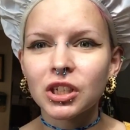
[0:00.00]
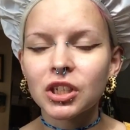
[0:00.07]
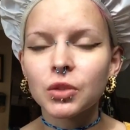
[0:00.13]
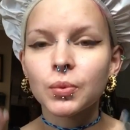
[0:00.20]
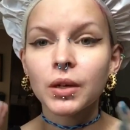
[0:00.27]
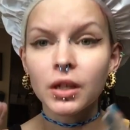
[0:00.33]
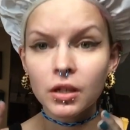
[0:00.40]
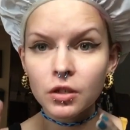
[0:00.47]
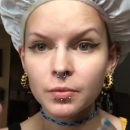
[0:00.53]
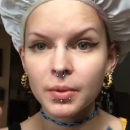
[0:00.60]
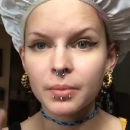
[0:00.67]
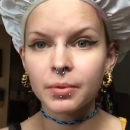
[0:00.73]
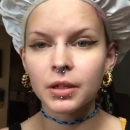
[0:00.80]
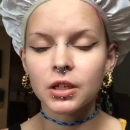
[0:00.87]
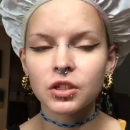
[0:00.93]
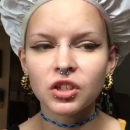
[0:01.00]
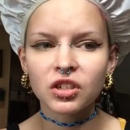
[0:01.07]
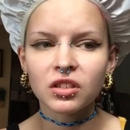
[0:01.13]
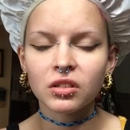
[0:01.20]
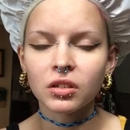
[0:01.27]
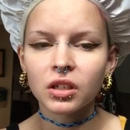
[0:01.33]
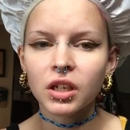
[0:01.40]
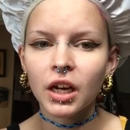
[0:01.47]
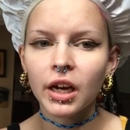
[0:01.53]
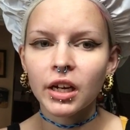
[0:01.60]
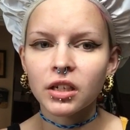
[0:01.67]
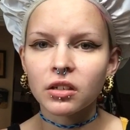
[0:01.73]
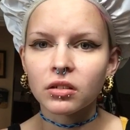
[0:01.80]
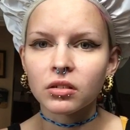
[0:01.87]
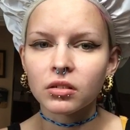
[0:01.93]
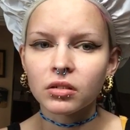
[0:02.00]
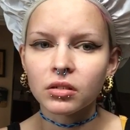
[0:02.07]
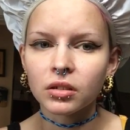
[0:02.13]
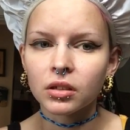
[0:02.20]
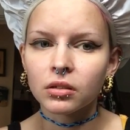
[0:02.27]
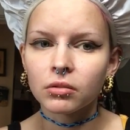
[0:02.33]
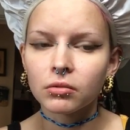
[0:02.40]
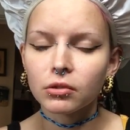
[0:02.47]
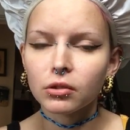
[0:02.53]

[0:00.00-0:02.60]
She's one of those people that you just look at and you're just like...